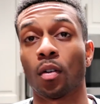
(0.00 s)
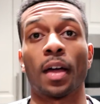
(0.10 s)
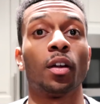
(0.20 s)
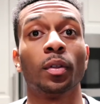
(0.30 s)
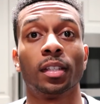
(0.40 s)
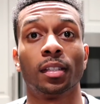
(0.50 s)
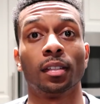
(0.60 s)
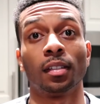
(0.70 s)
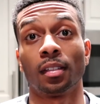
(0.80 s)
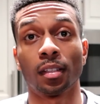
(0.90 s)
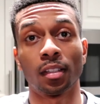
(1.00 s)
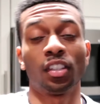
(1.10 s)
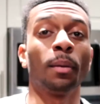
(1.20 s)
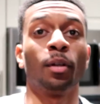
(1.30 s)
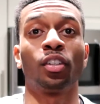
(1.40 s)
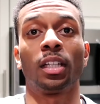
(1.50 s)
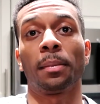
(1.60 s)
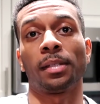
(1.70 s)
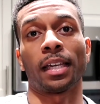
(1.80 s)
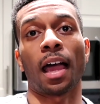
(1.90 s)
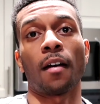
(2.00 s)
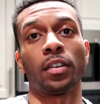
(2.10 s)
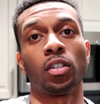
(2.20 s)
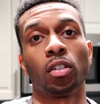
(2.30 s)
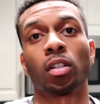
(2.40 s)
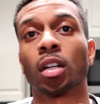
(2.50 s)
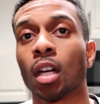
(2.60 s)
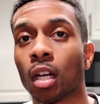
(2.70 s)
I know this is similar steps that Calvin took,